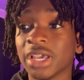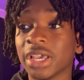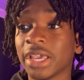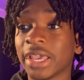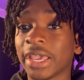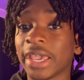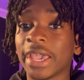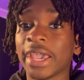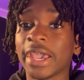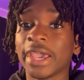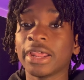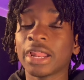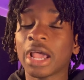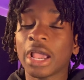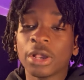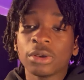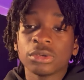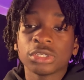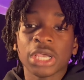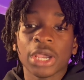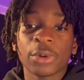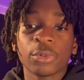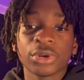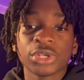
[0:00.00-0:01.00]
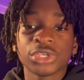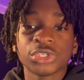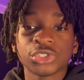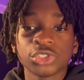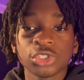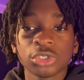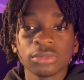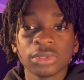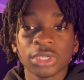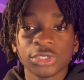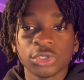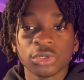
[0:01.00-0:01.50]
And I would assume
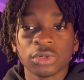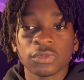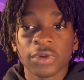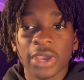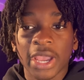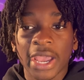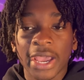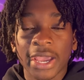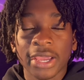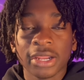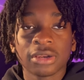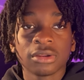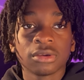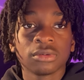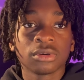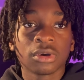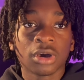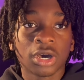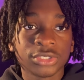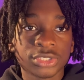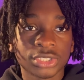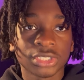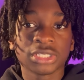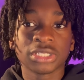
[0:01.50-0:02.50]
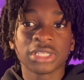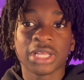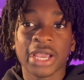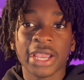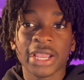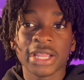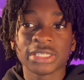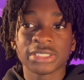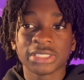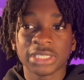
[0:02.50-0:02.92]
that you've had other clients that